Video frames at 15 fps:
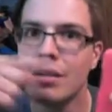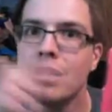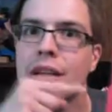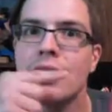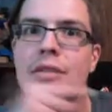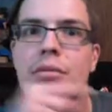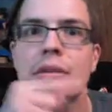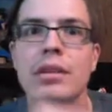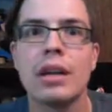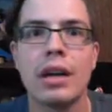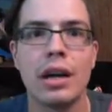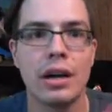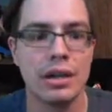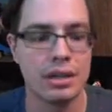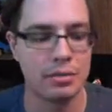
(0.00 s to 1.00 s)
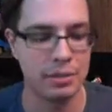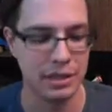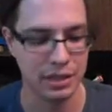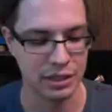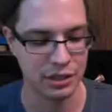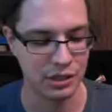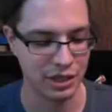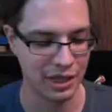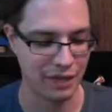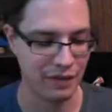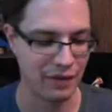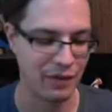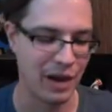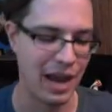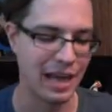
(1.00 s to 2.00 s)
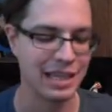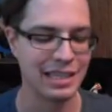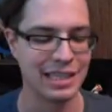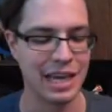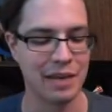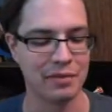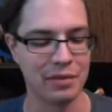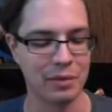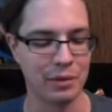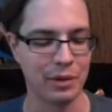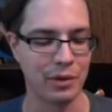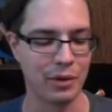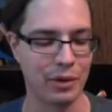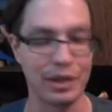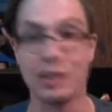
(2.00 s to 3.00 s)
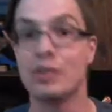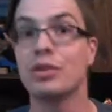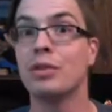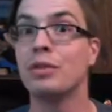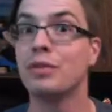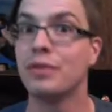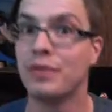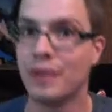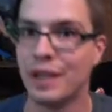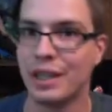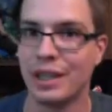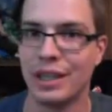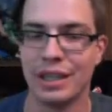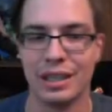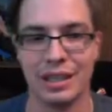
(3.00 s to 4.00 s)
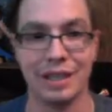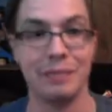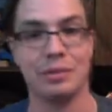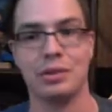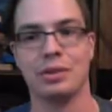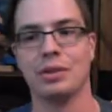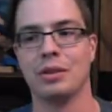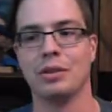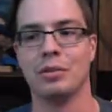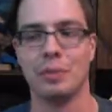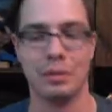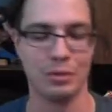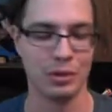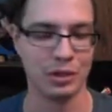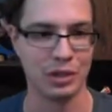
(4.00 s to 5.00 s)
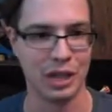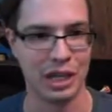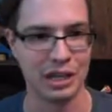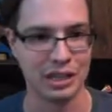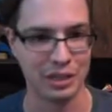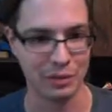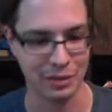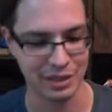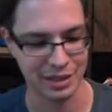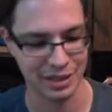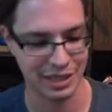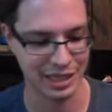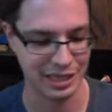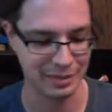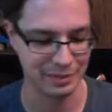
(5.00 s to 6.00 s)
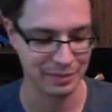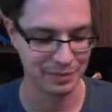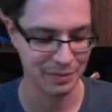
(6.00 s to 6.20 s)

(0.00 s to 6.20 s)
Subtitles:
This was the hardest piece of shit I've ever had to set up for recording so far. I'm sure there will be more challenging ones to come.